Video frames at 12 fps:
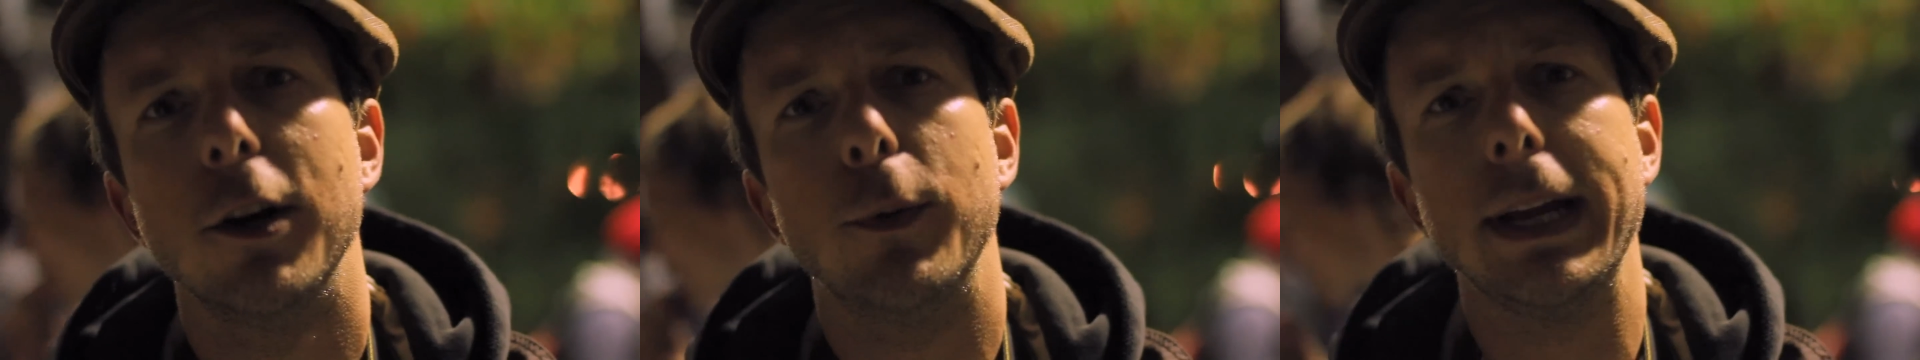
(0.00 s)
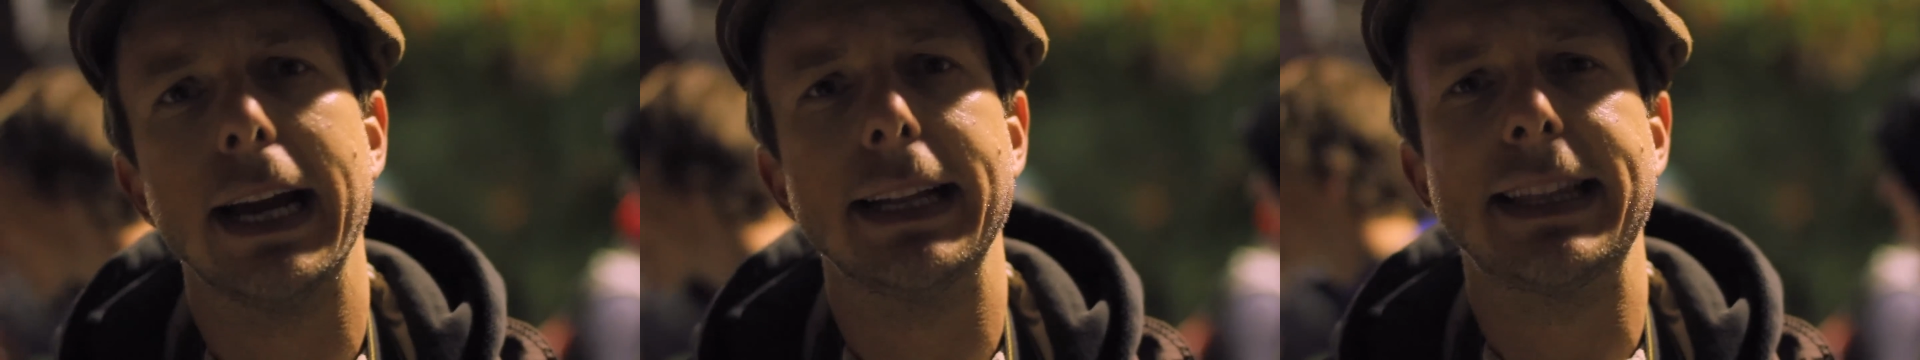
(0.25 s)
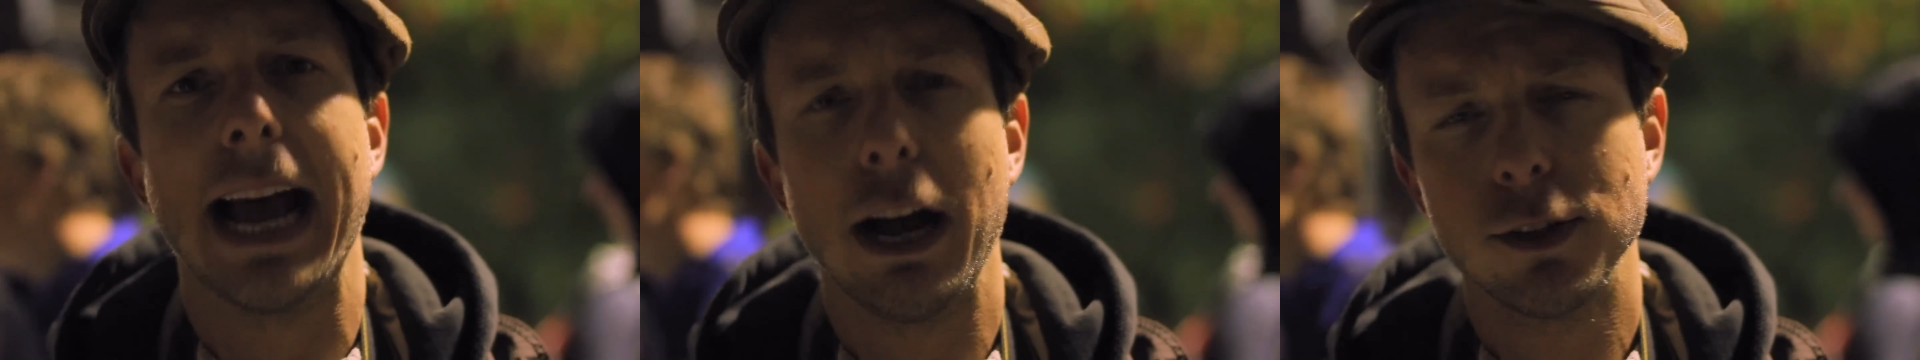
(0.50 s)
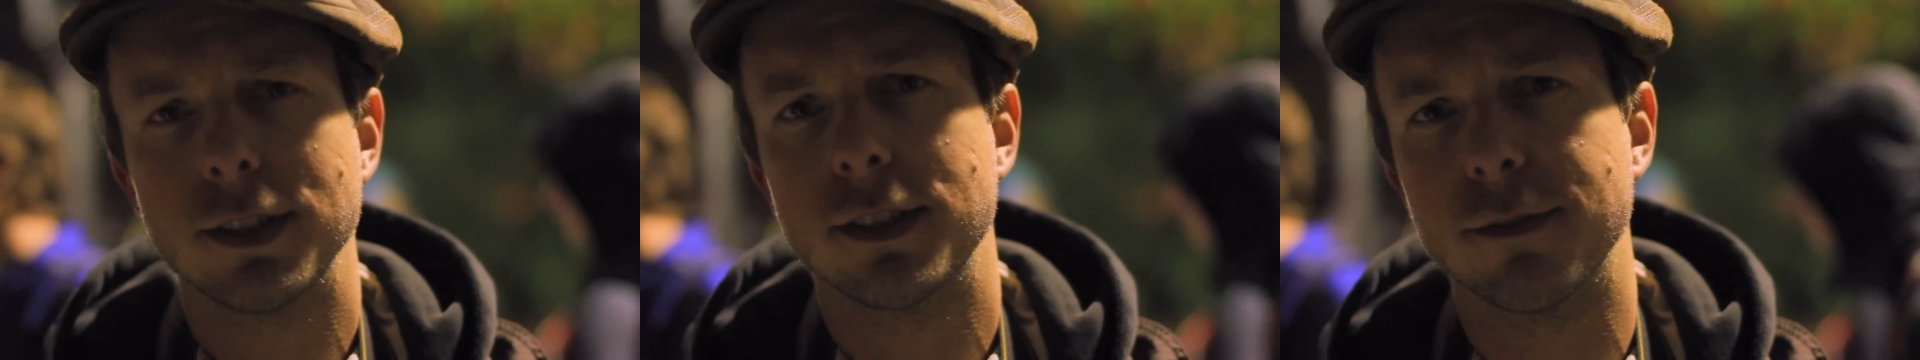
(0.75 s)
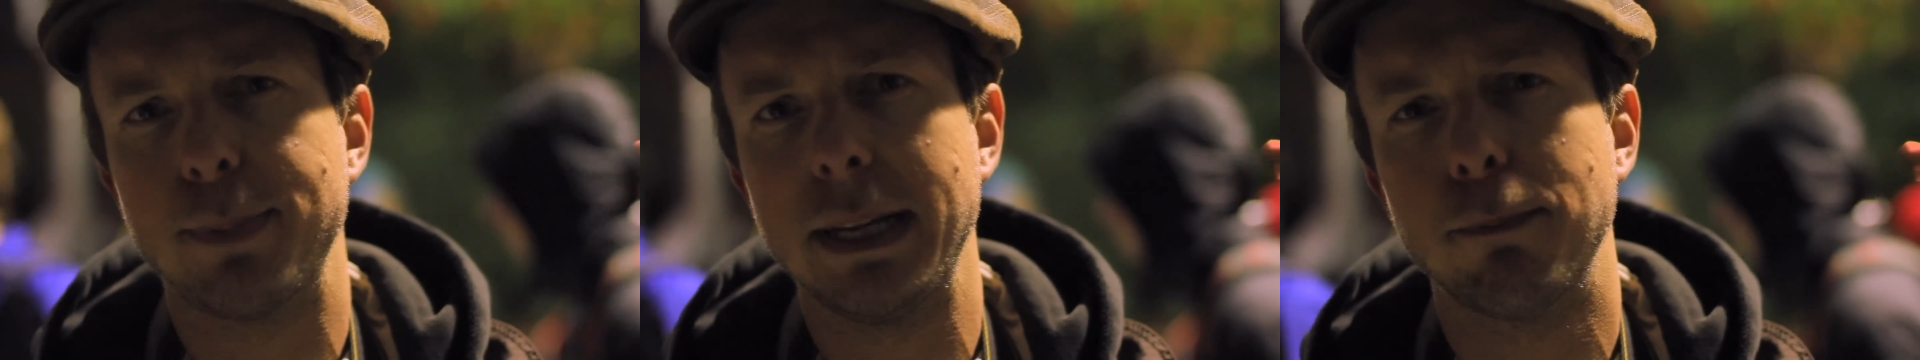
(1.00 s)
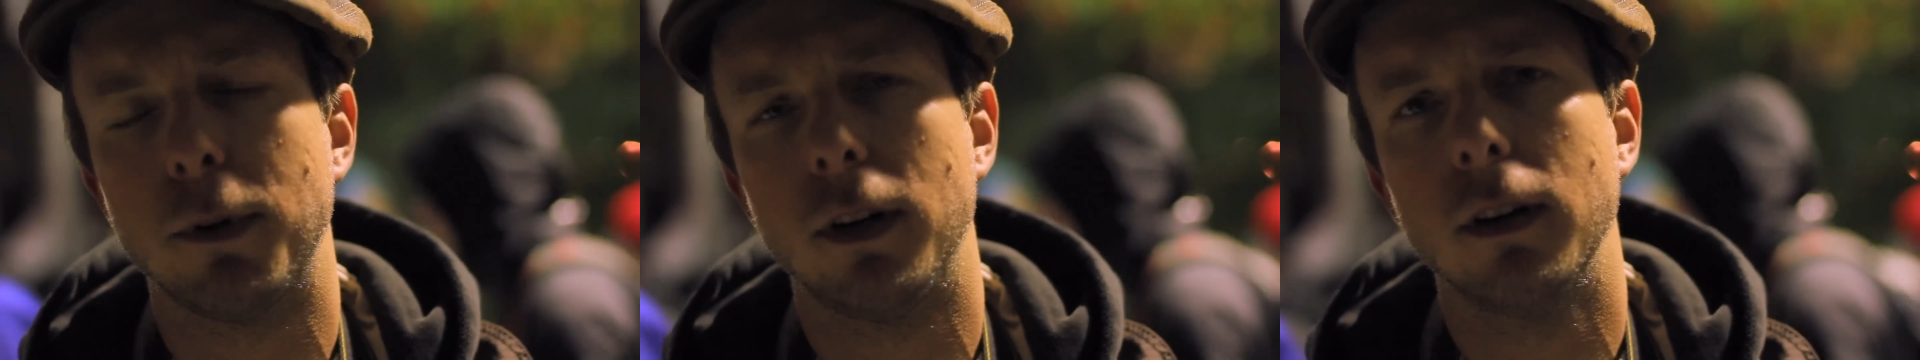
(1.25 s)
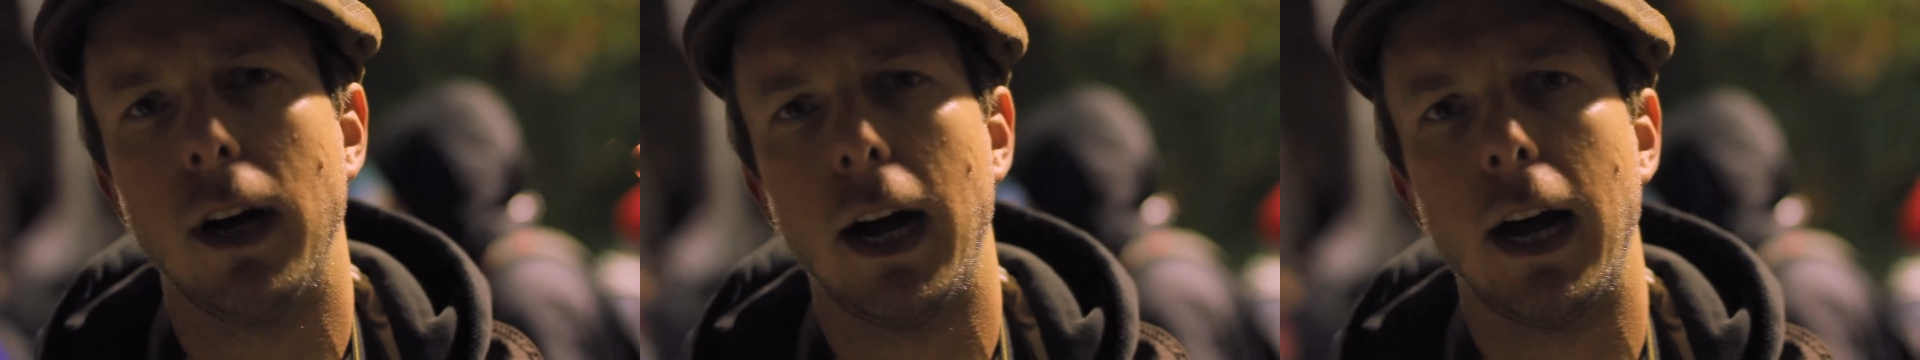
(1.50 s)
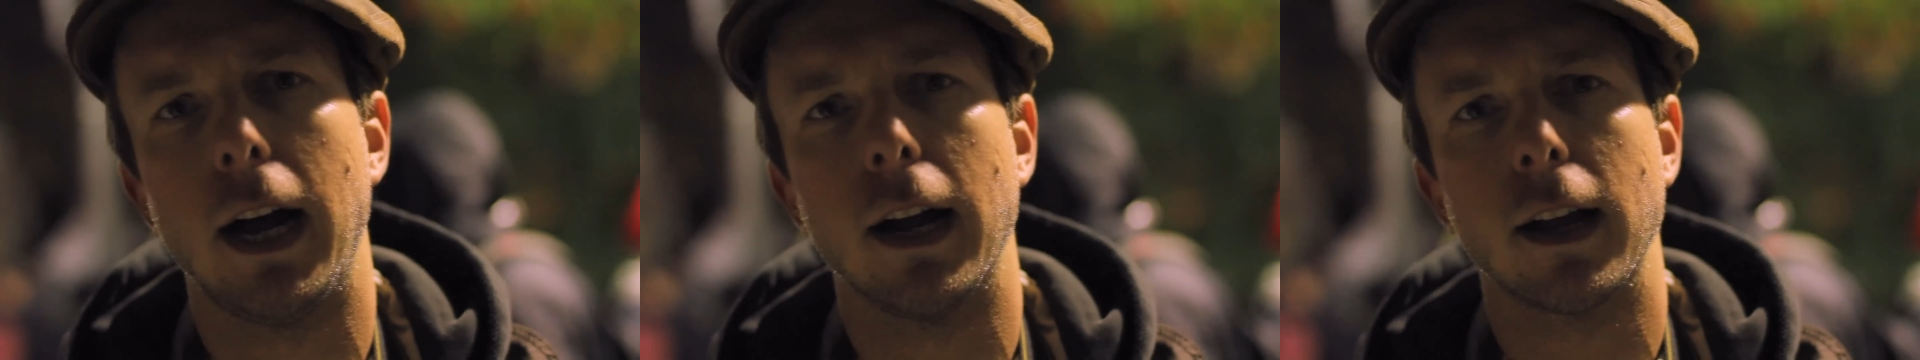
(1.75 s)
We had thousands of people
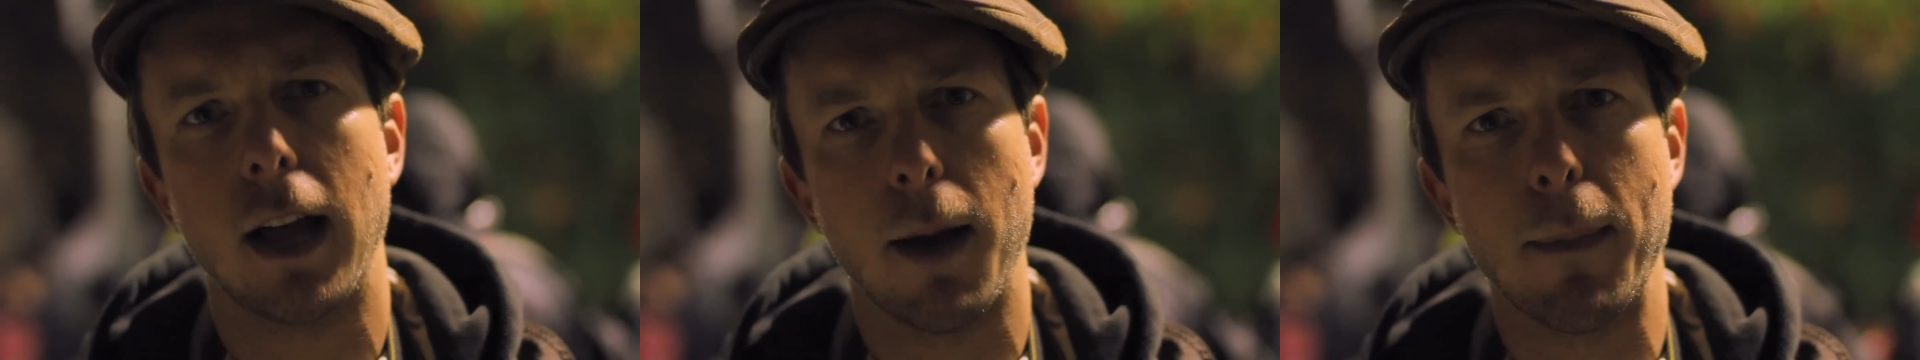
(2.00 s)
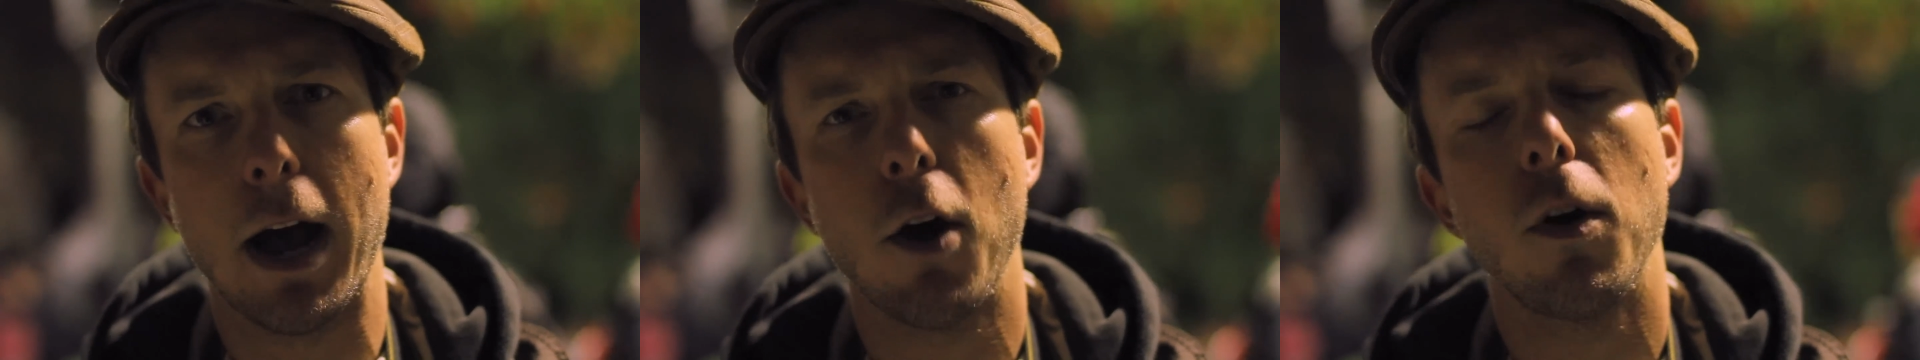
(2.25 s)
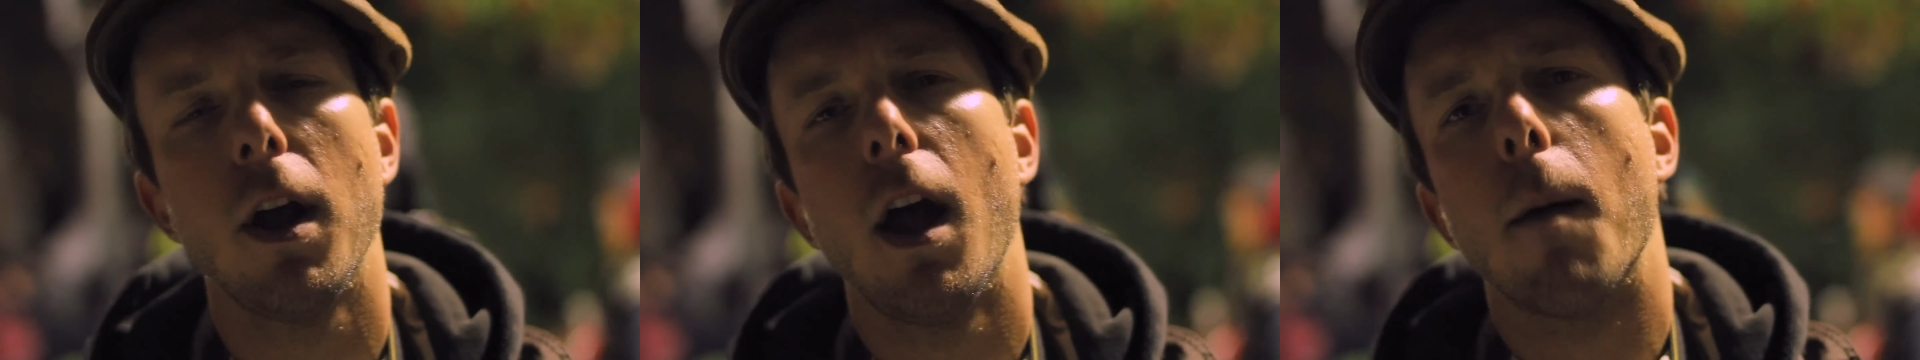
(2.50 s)
come out,